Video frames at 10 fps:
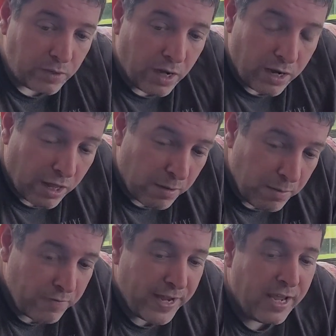Another
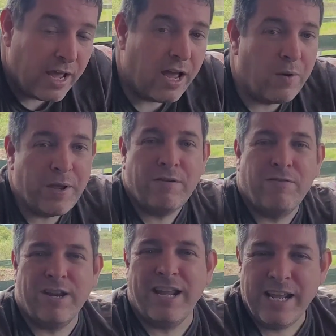movie, I waited
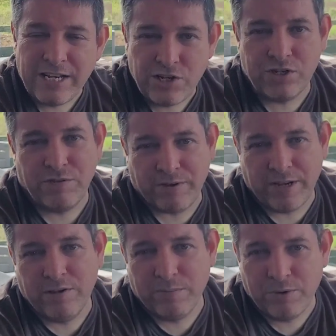for ages to
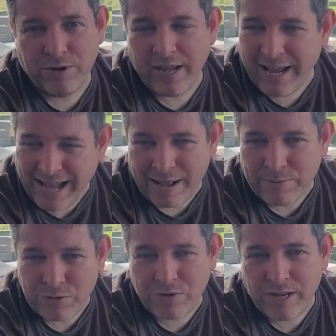find on Blu-ray,
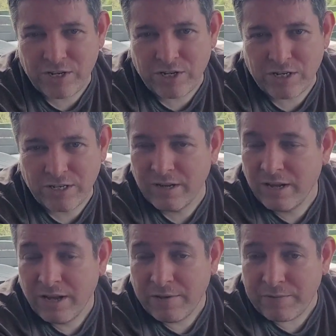absolute ages.
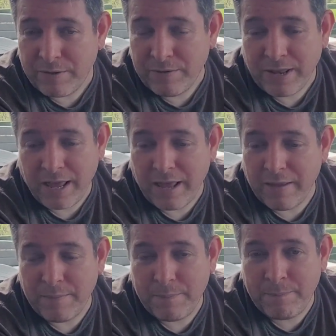Found it,
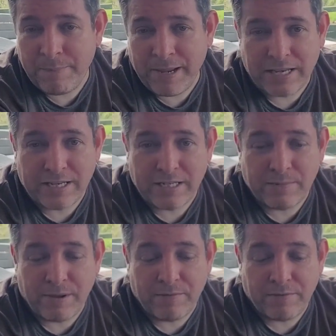paid a decent
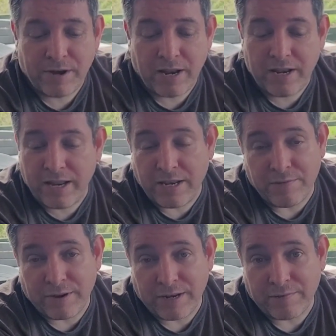amount for it, and then you
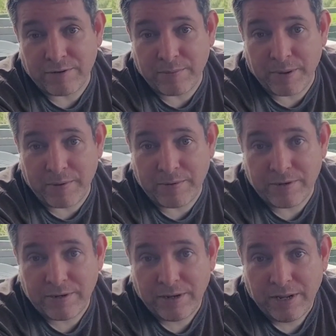find it for a pound.
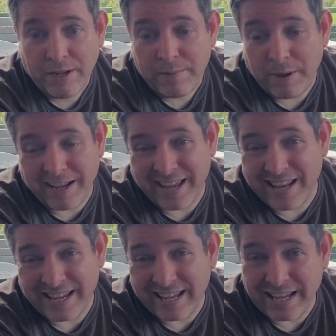But again,
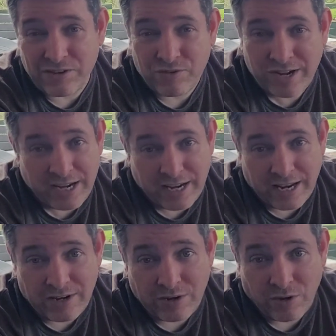it can get traded
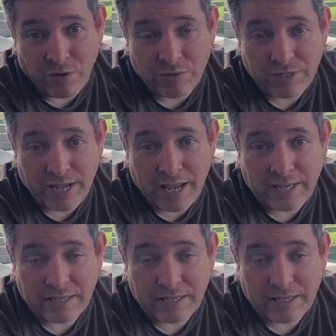in to offset